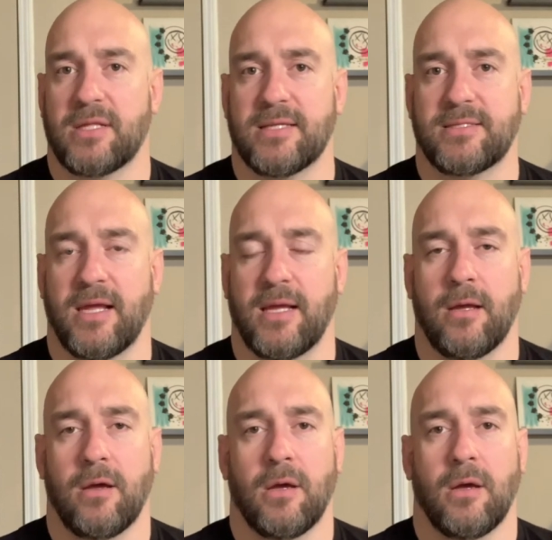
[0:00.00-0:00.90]
listening
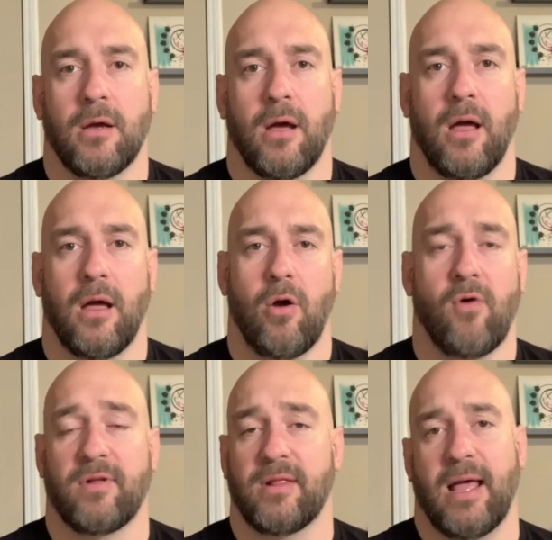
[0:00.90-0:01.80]
uh,
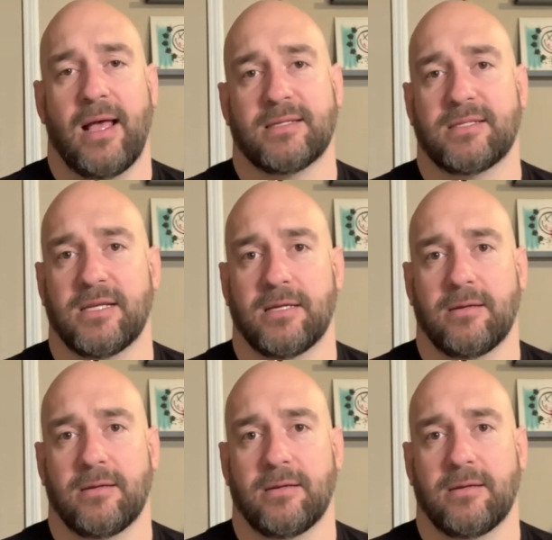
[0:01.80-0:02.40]
over the last